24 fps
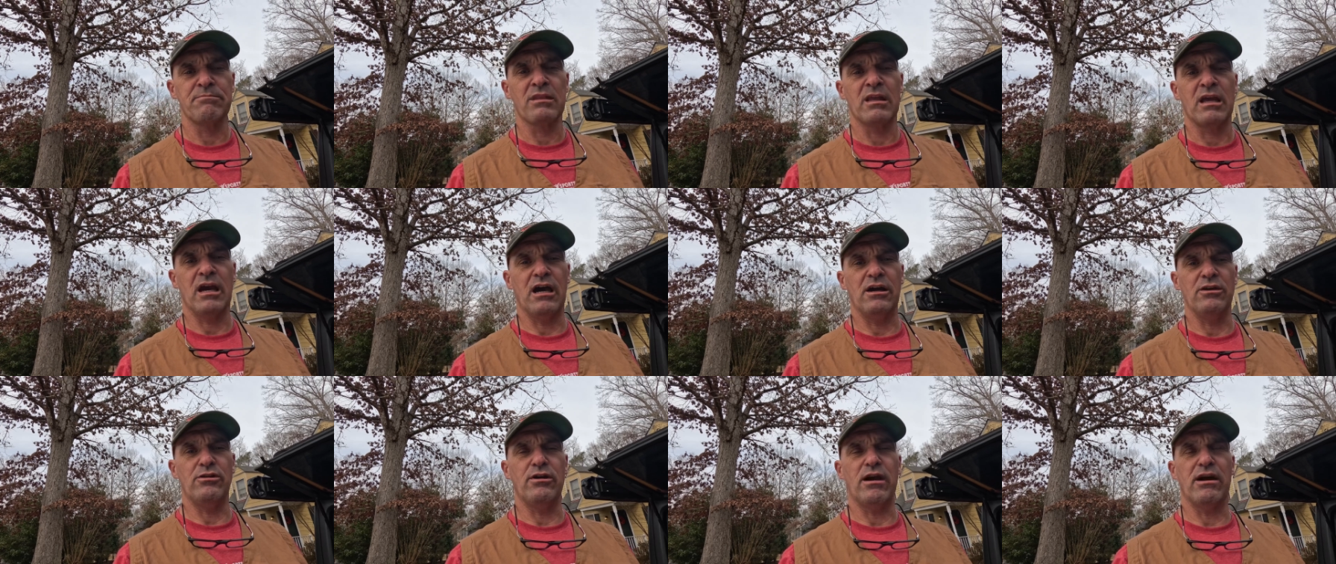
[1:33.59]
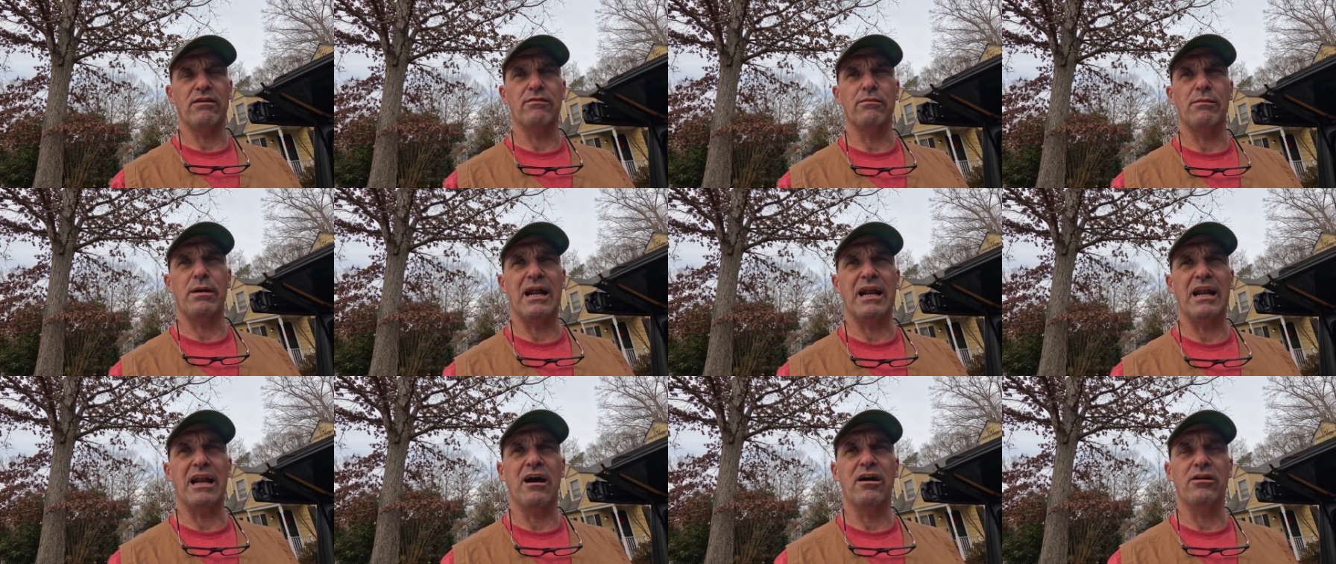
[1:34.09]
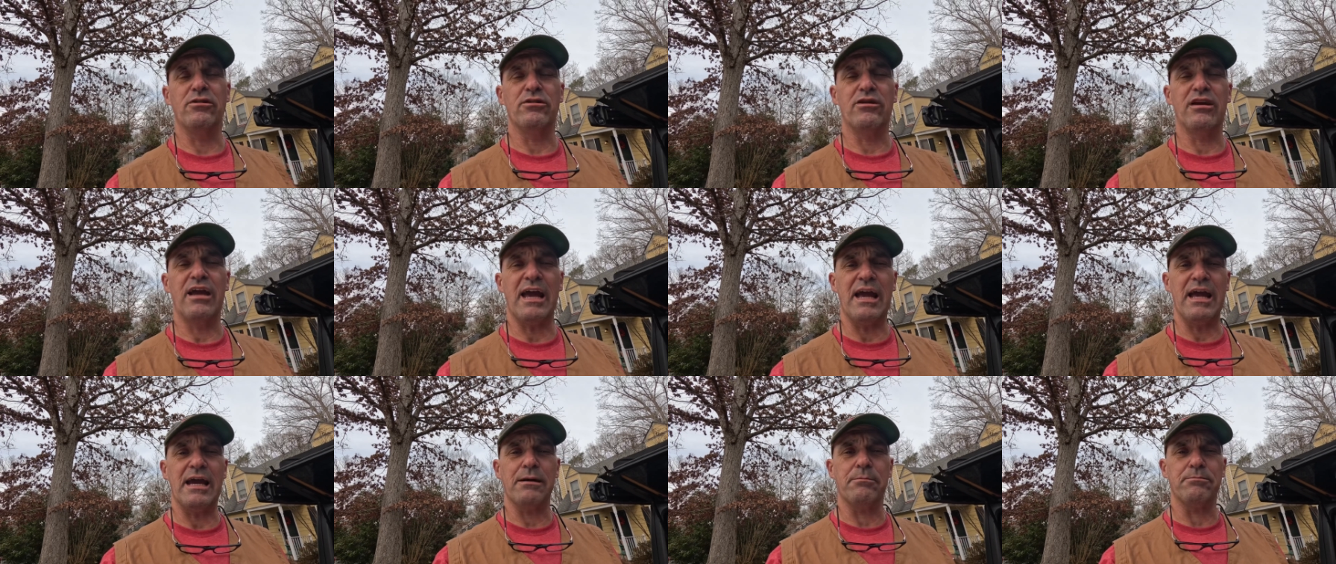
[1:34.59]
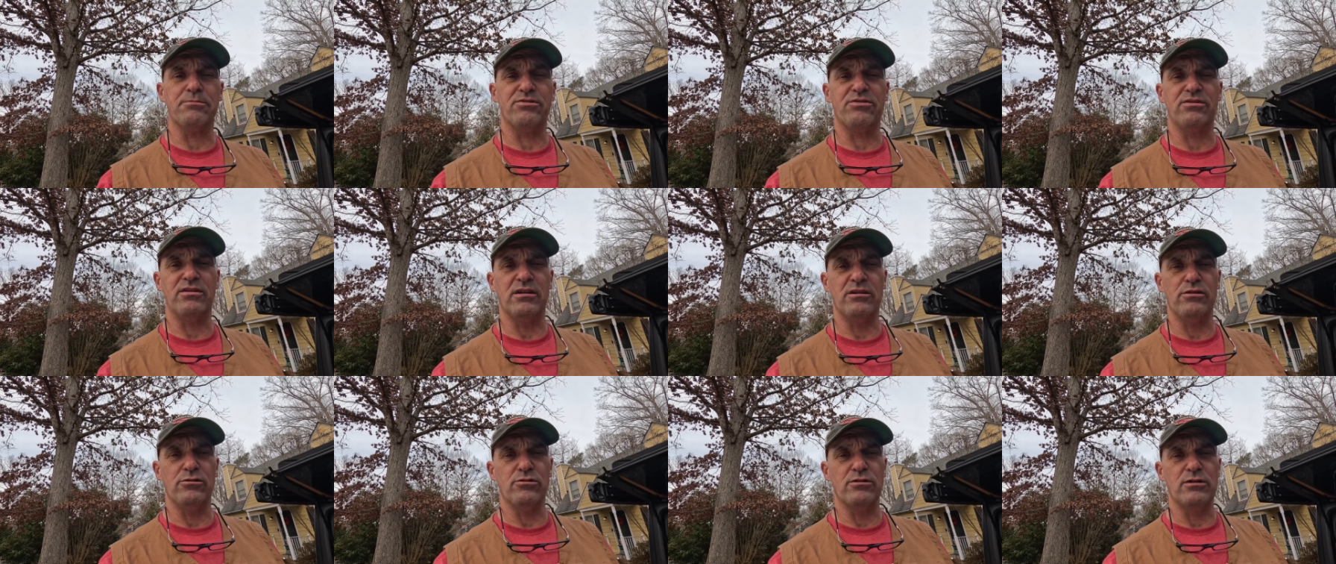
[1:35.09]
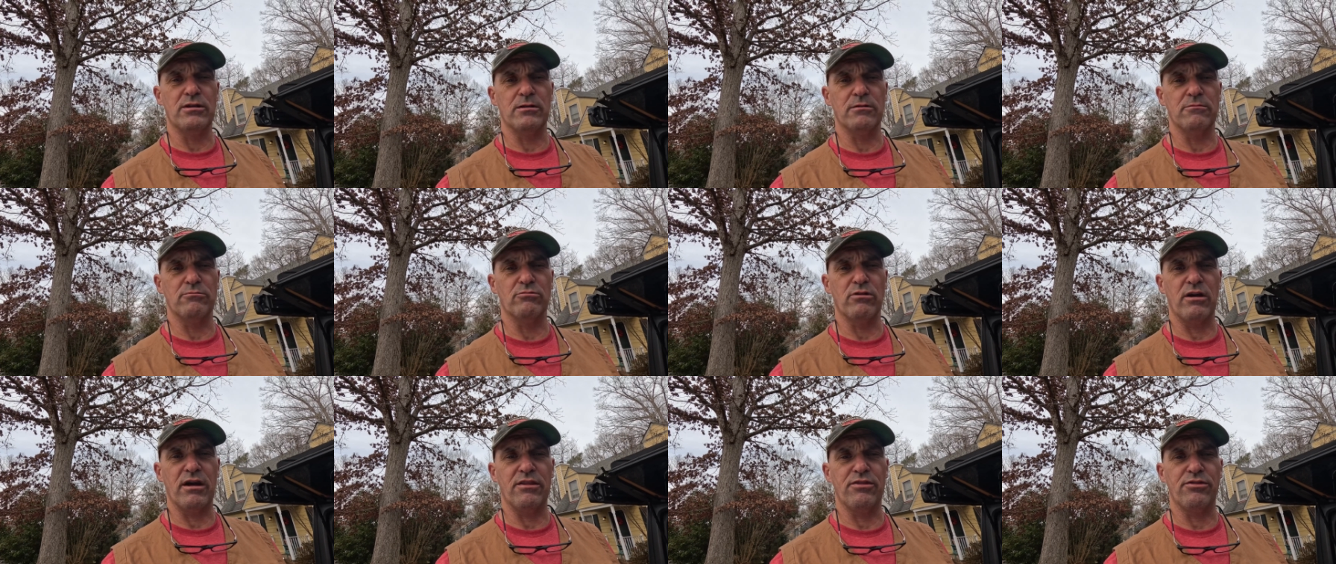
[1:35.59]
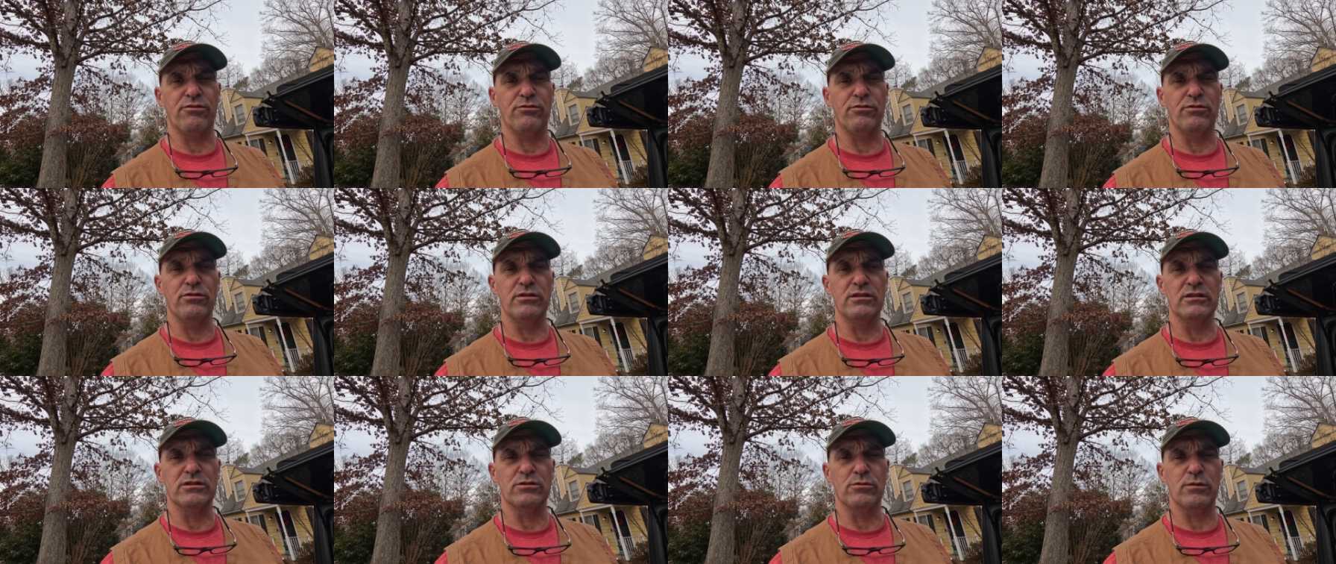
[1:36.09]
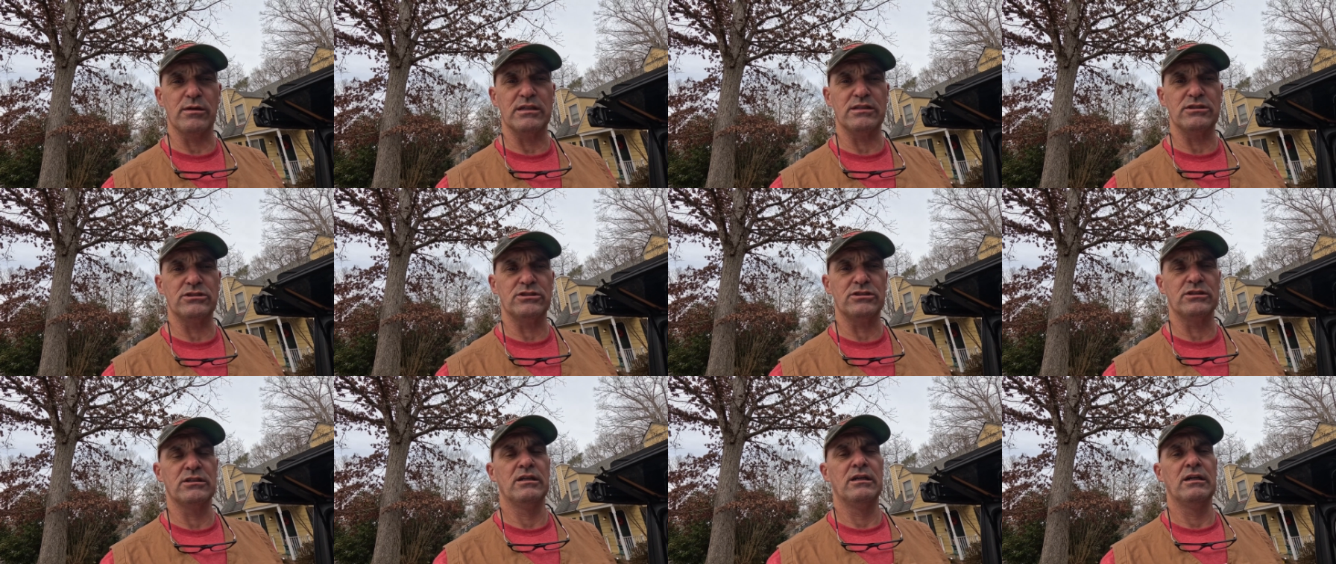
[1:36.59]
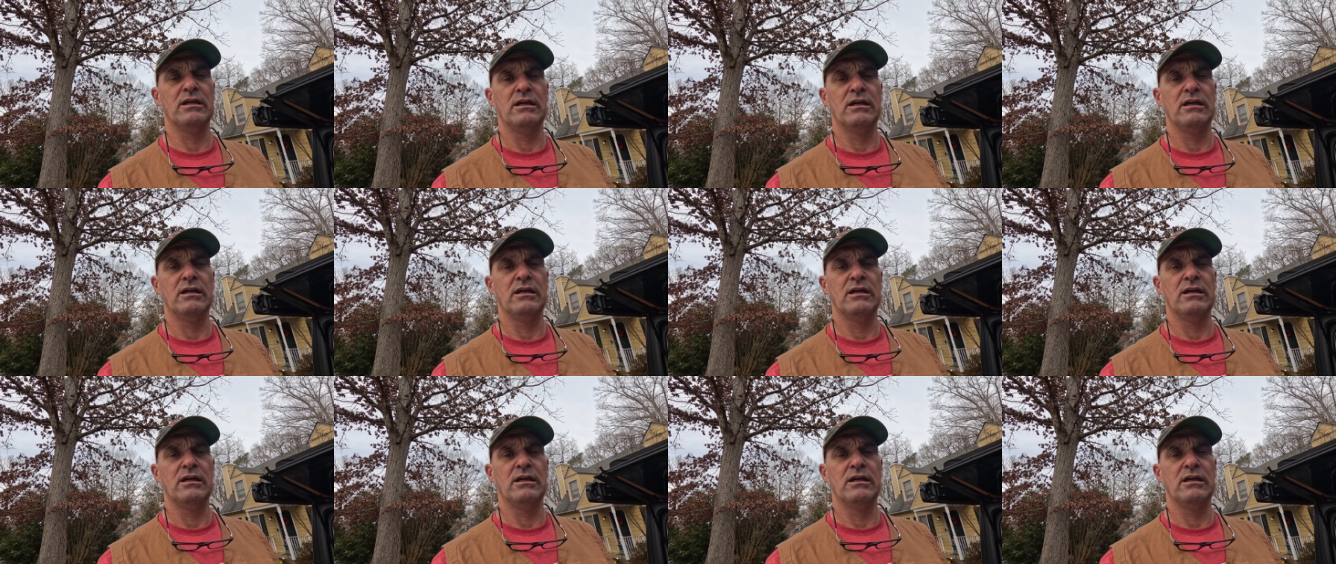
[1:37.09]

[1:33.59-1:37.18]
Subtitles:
You have about 100 amps that you can run through the switch,